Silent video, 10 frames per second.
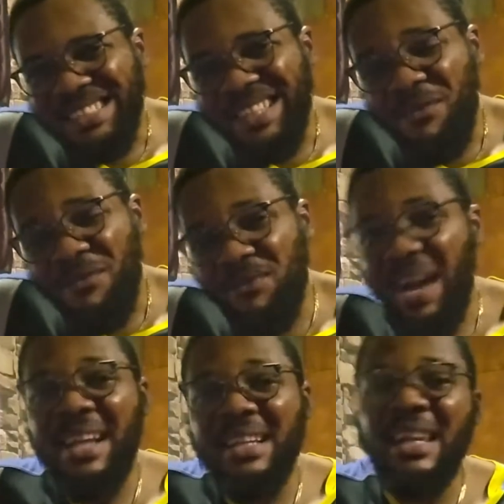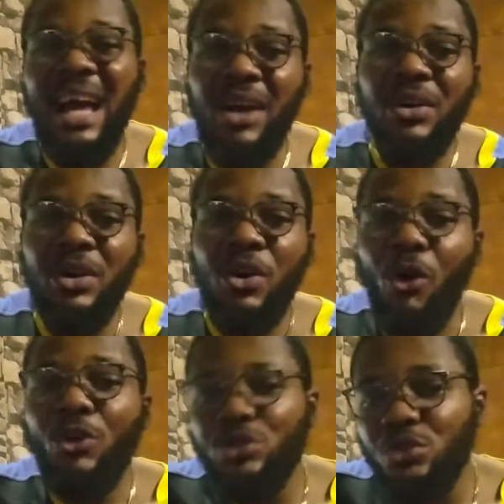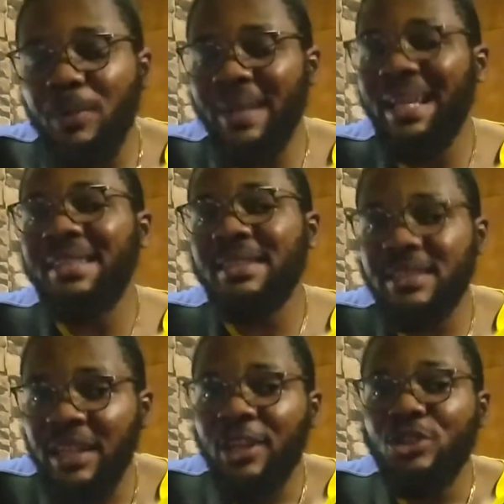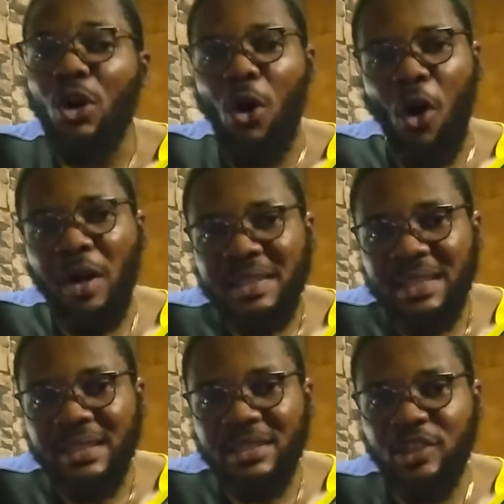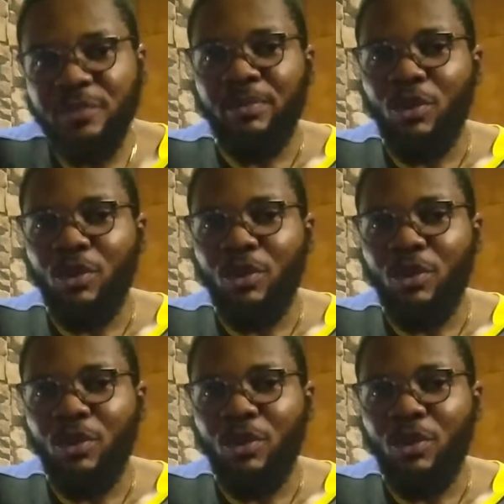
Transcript: the final consumer, that is your audience